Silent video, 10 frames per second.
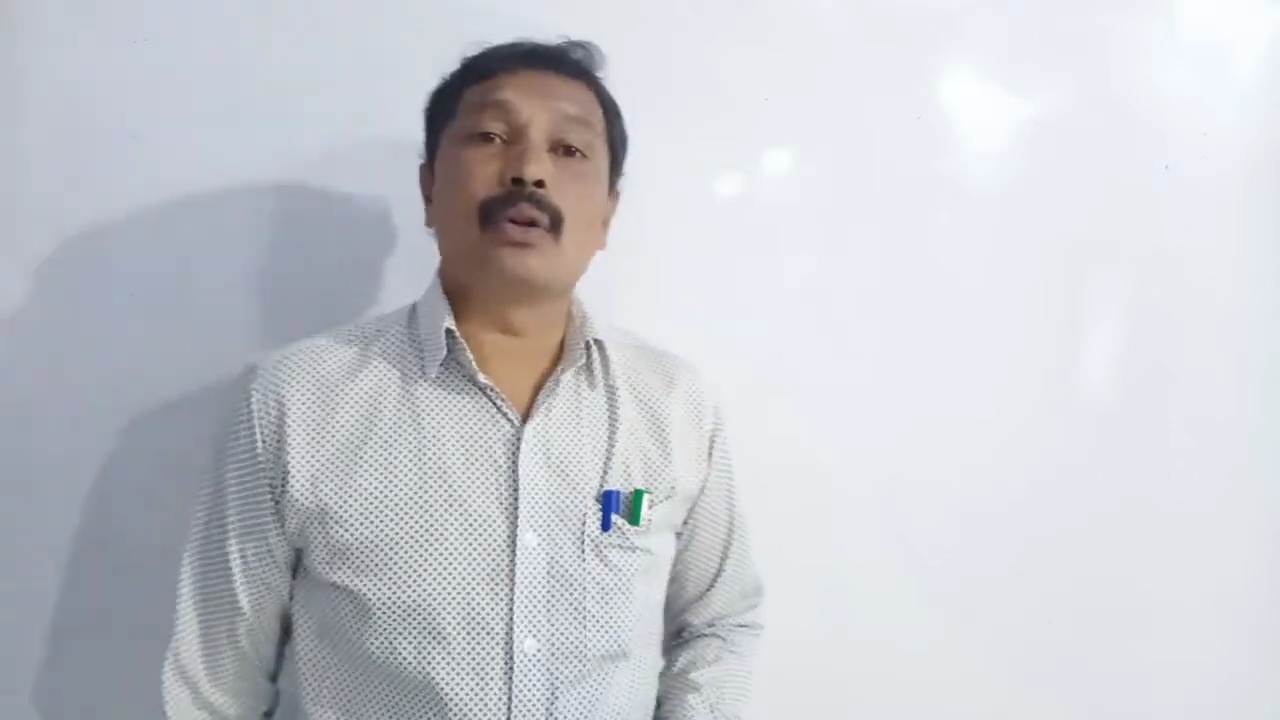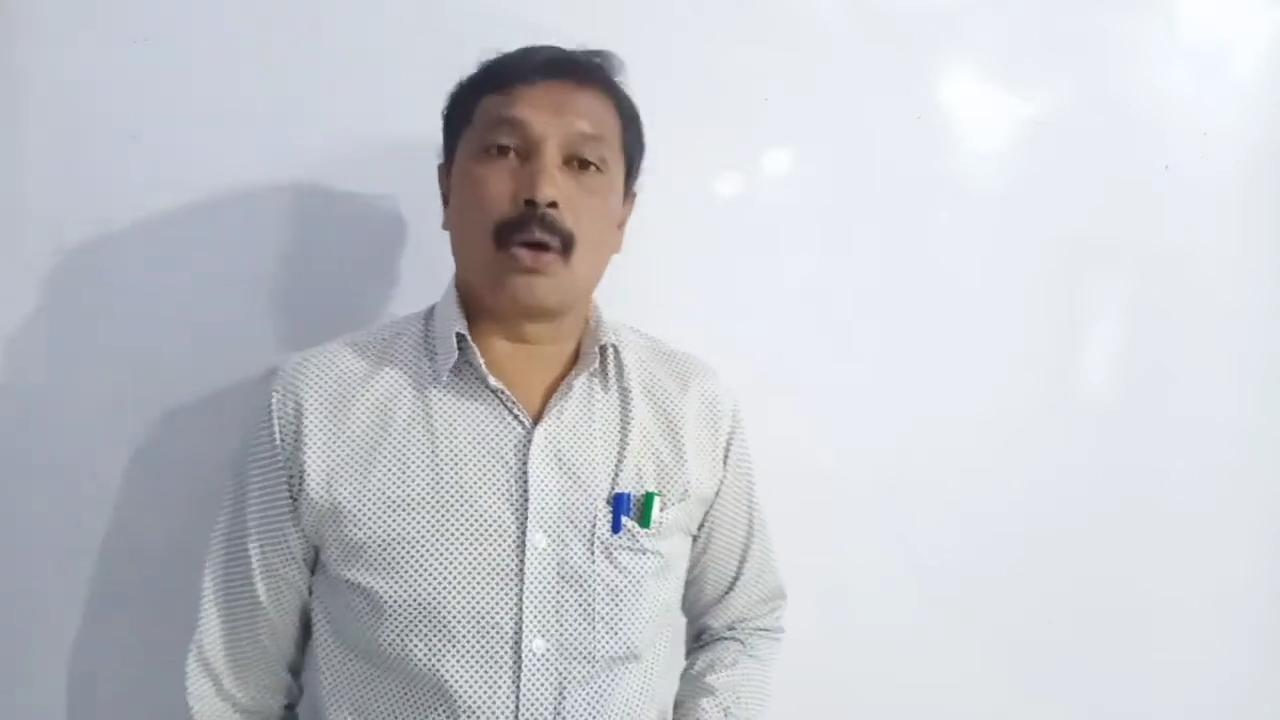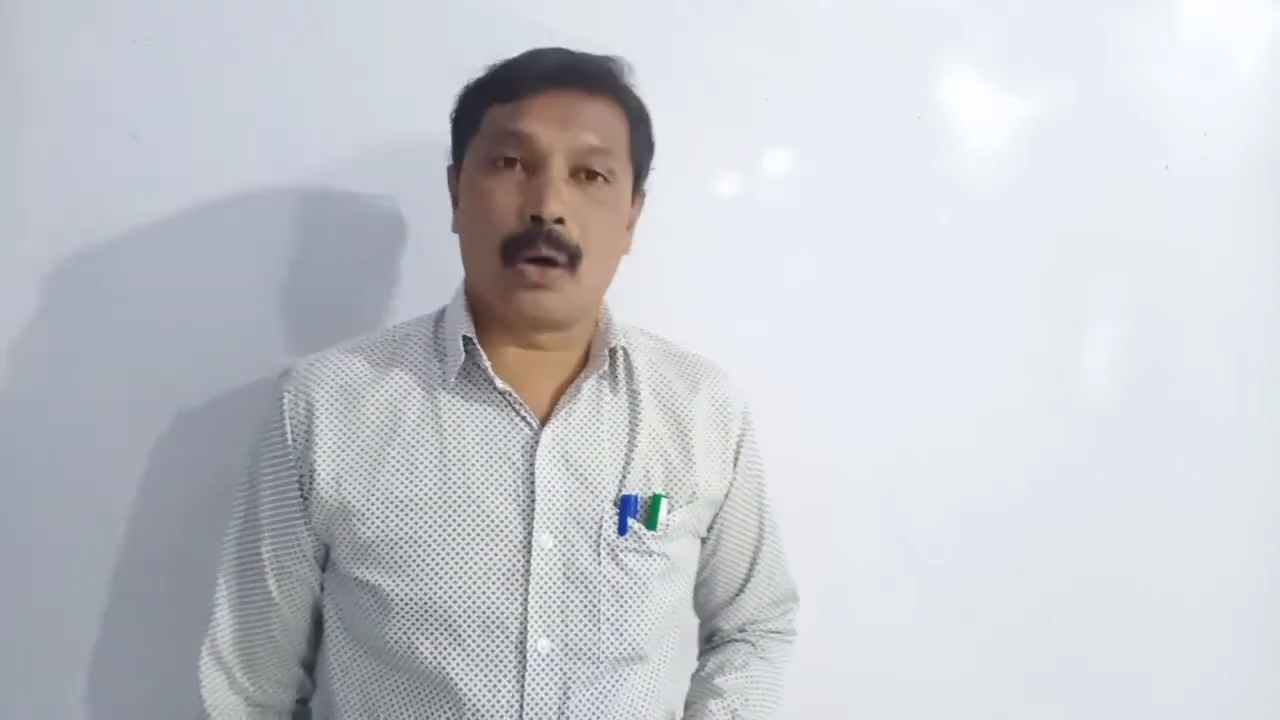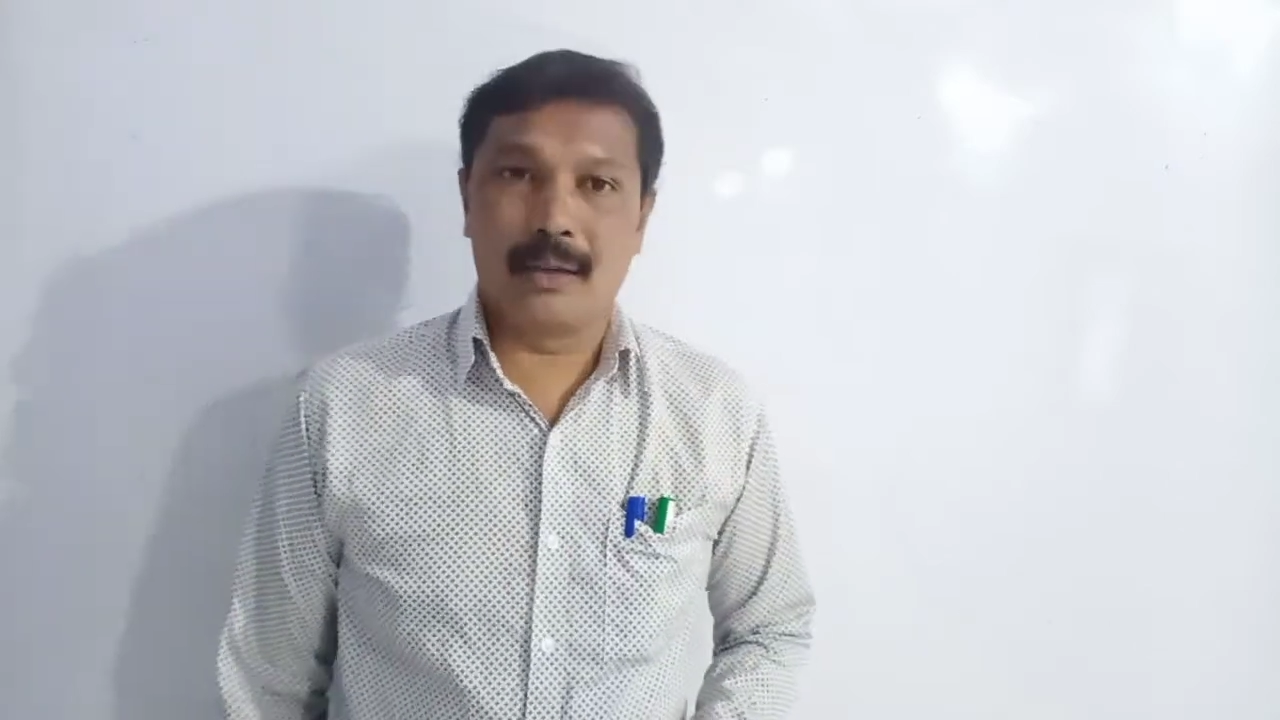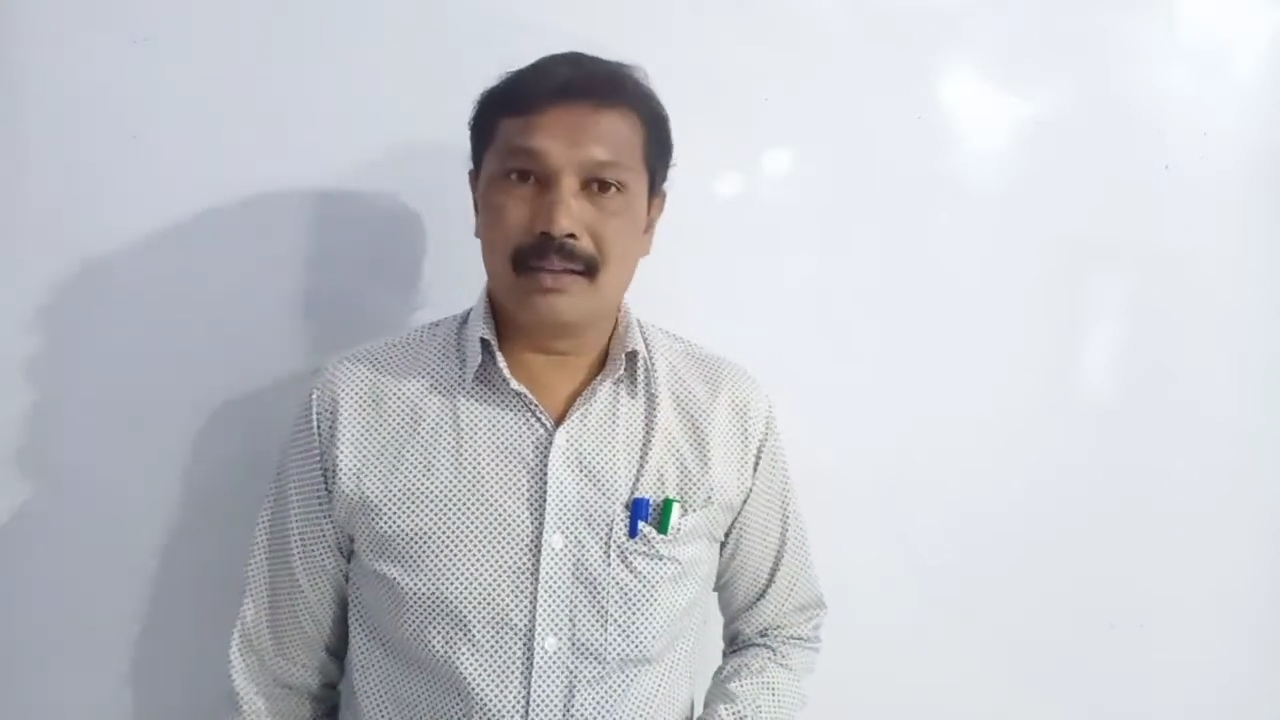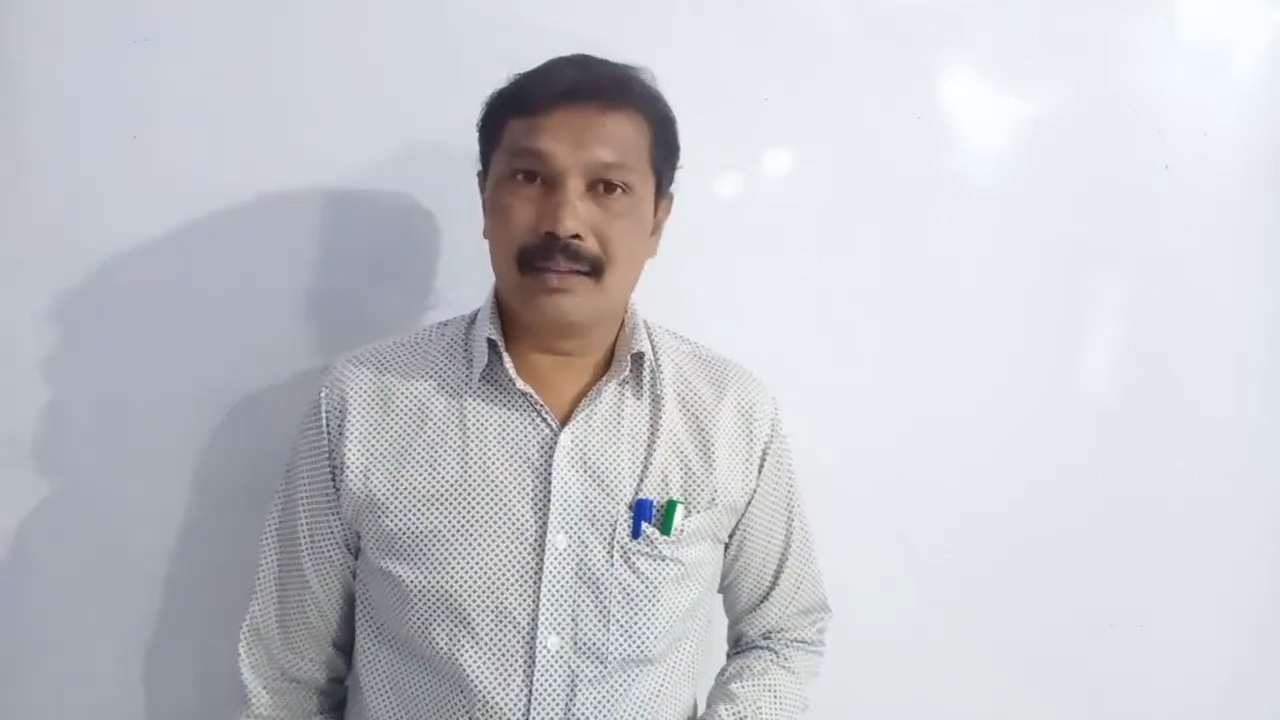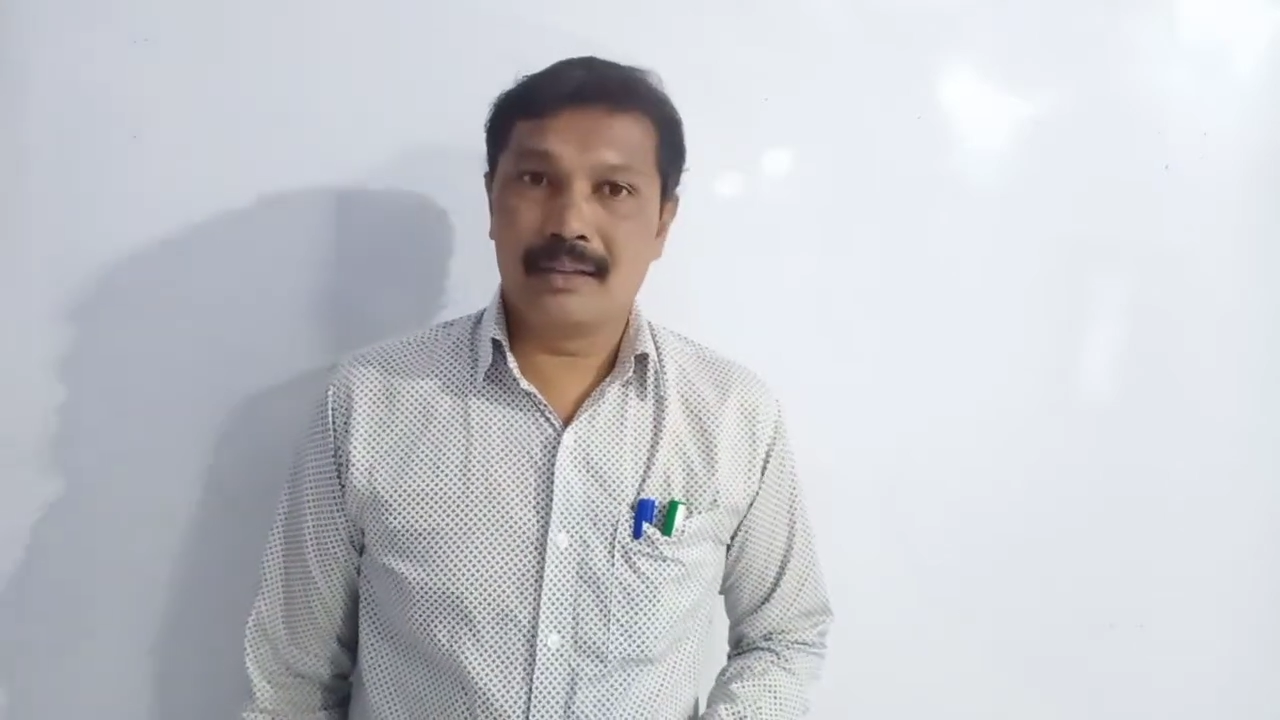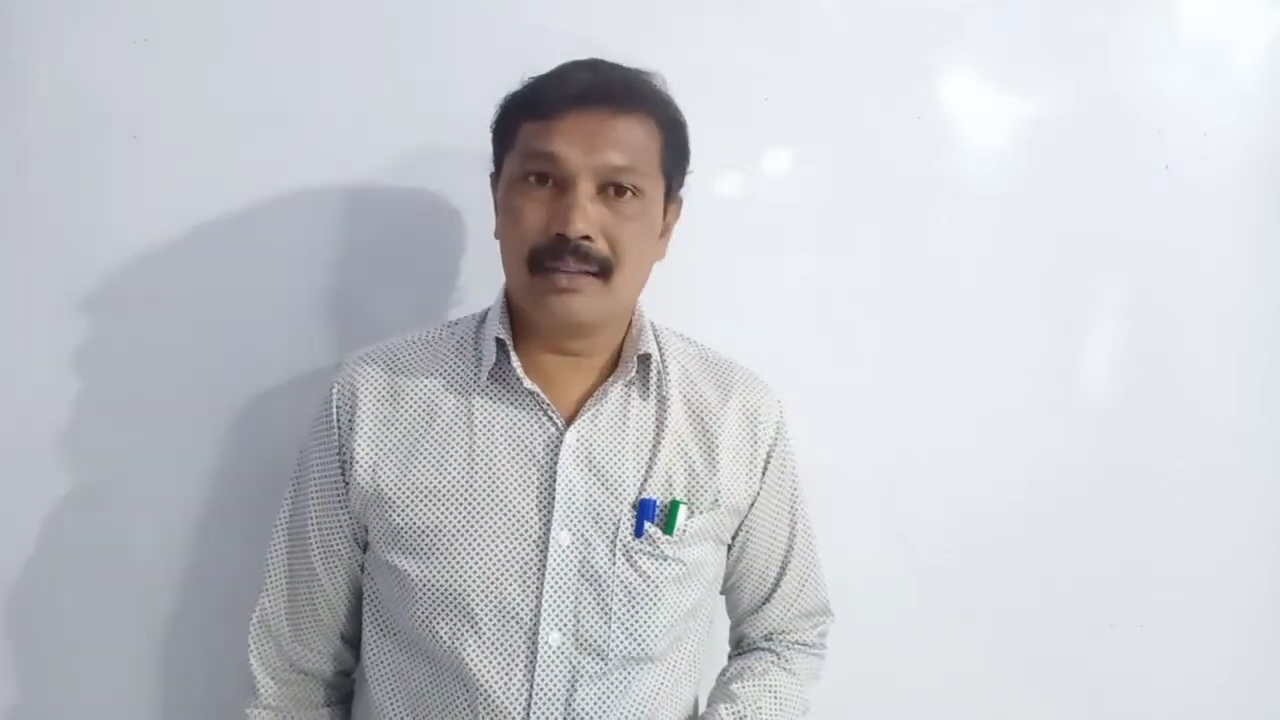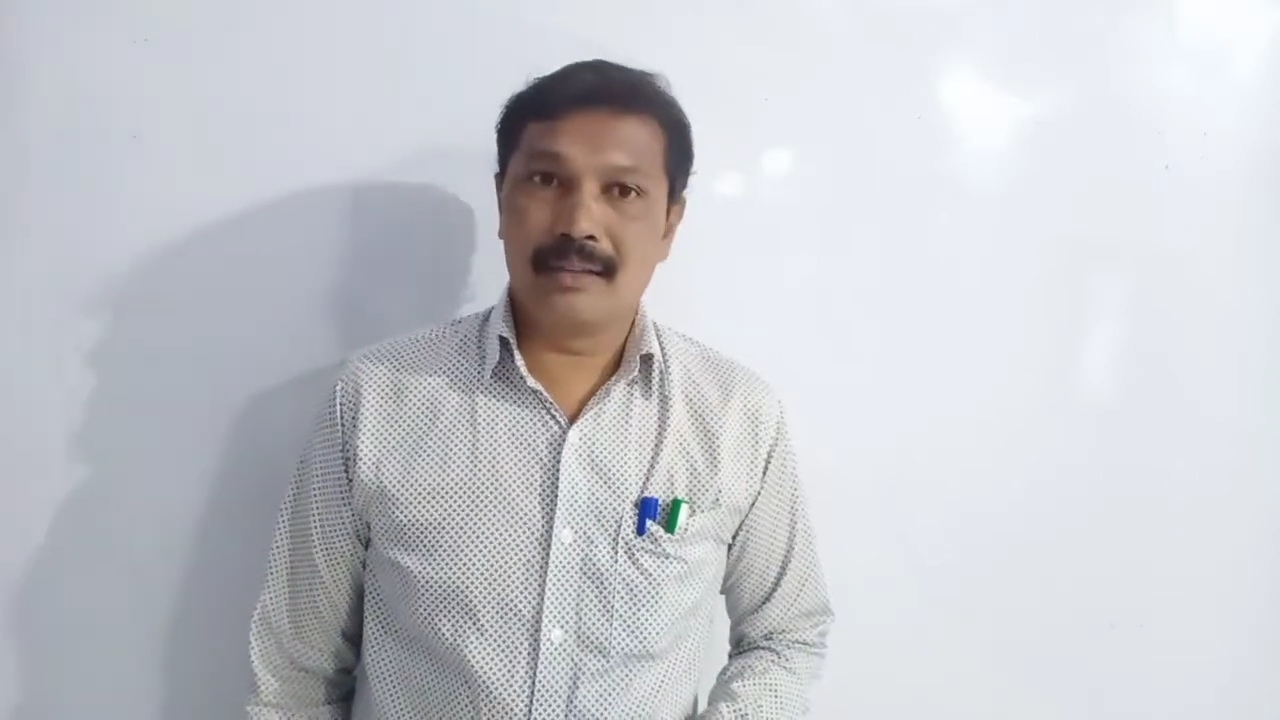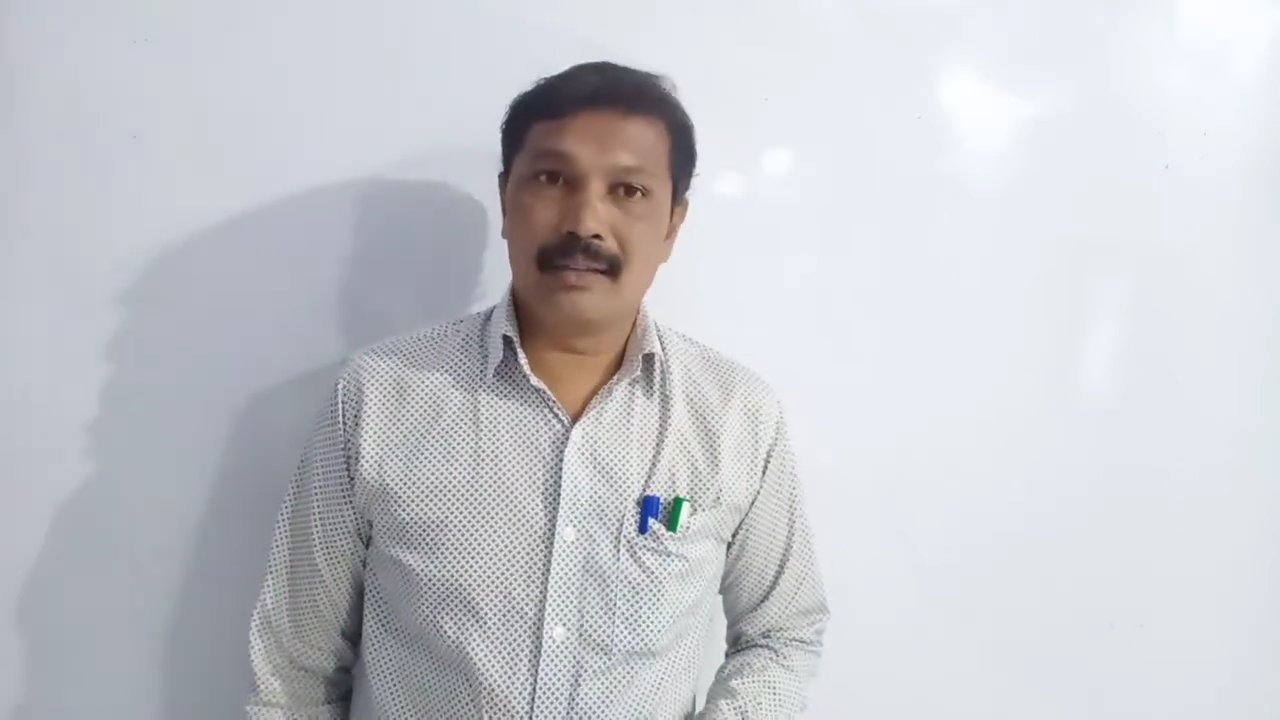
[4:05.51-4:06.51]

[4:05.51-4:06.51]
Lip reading: tall